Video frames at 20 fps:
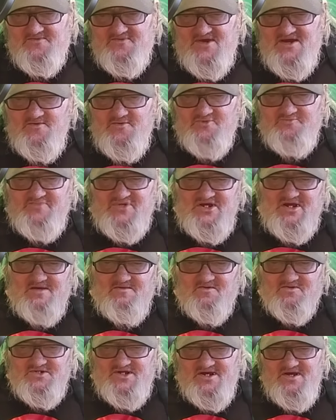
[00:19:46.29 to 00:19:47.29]
they would be
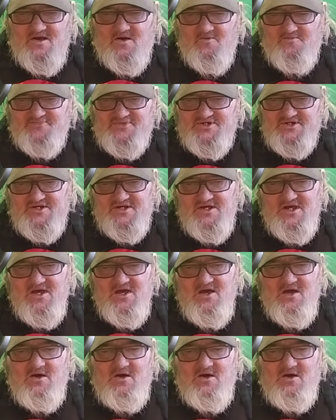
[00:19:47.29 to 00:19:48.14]
able to help you